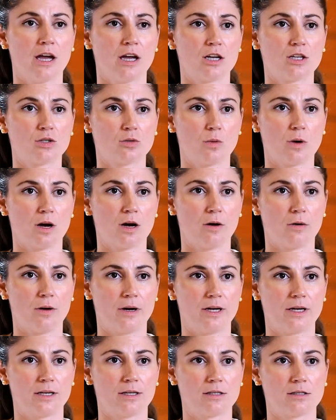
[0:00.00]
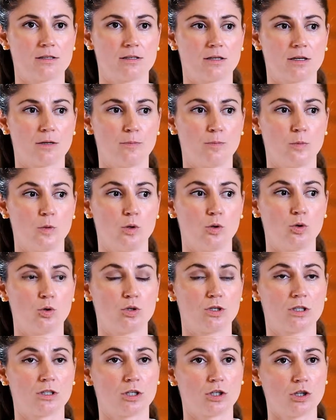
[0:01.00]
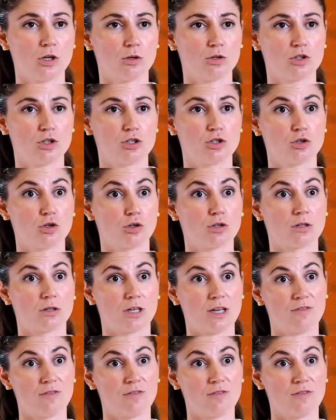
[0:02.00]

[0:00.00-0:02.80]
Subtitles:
as well as using technology is not